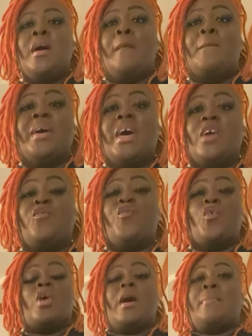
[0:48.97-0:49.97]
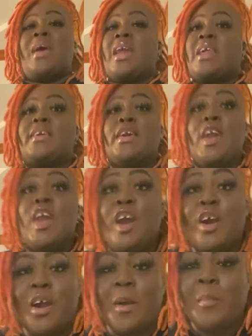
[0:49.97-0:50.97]
But for about a
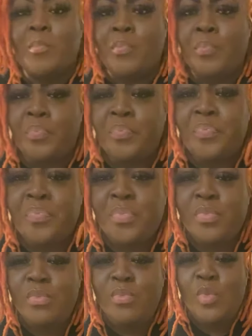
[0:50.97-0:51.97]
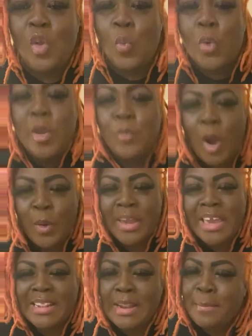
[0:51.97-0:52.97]
year, we weren't
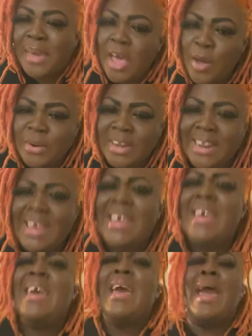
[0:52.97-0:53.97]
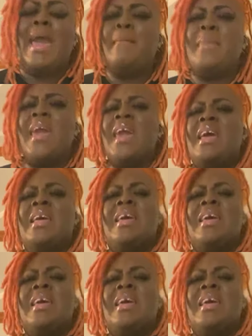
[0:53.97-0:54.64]
in the building. Amen.